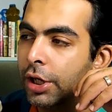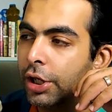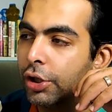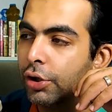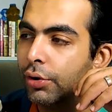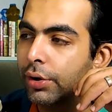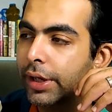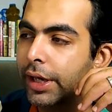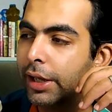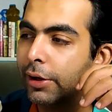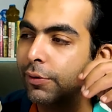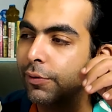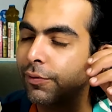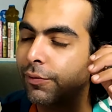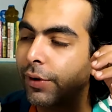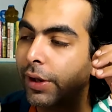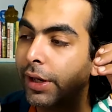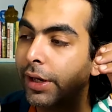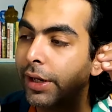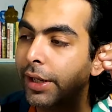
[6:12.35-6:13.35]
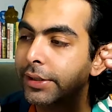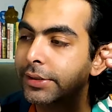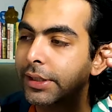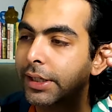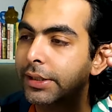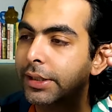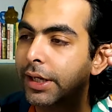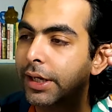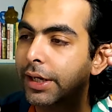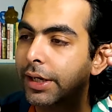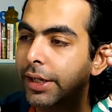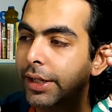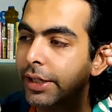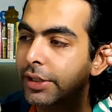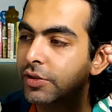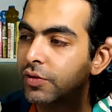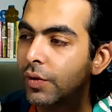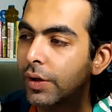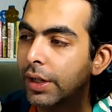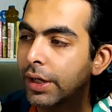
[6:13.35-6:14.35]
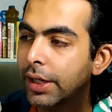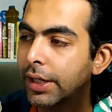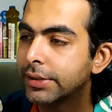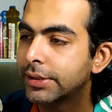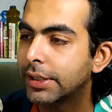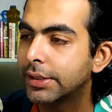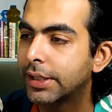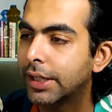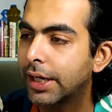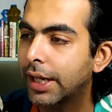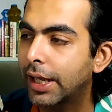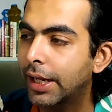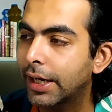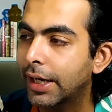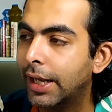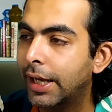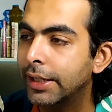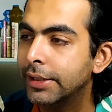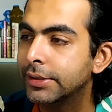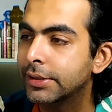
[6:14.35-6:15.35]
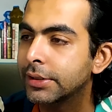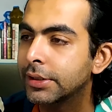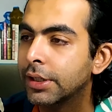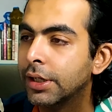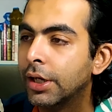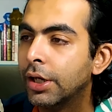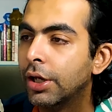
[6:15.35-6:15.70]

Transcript: you'll get various other deals, various other airlines.